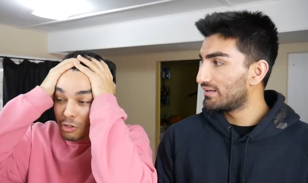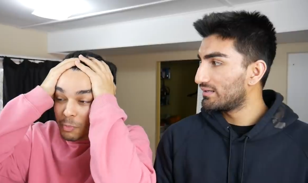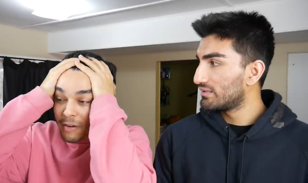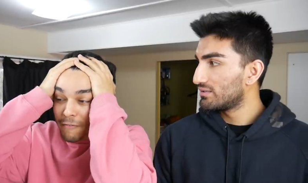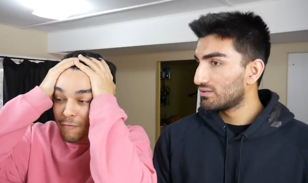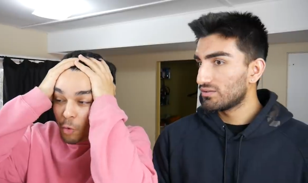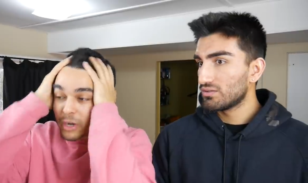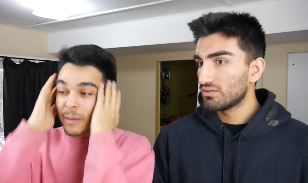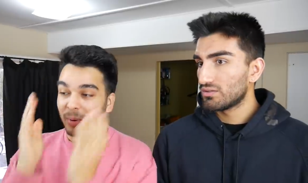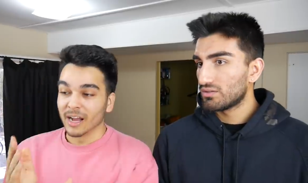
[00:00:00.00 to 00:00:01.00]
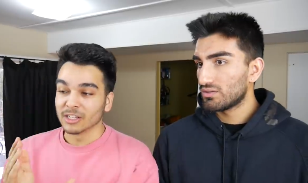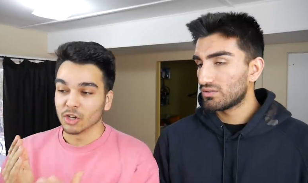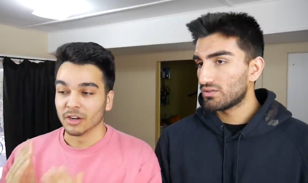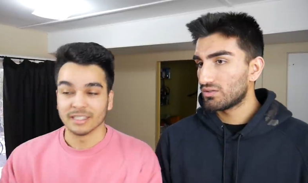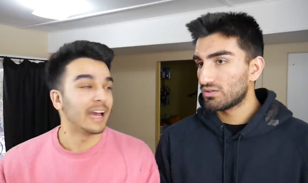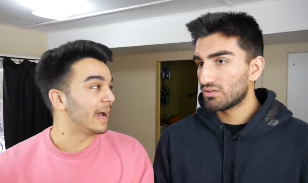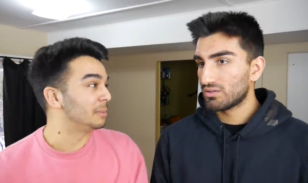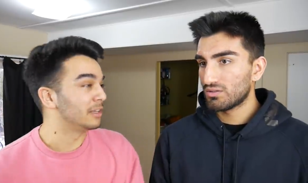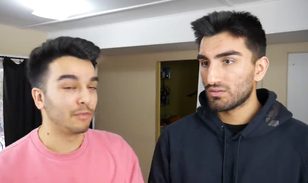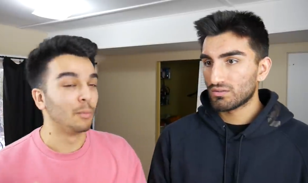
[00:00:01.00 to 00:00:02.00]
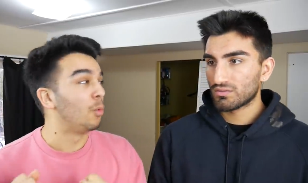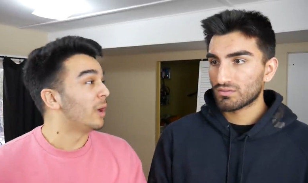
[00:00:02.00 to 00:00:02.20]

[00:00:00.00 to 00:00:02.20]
Speaker 1: You spent 40 bucks on a tablet from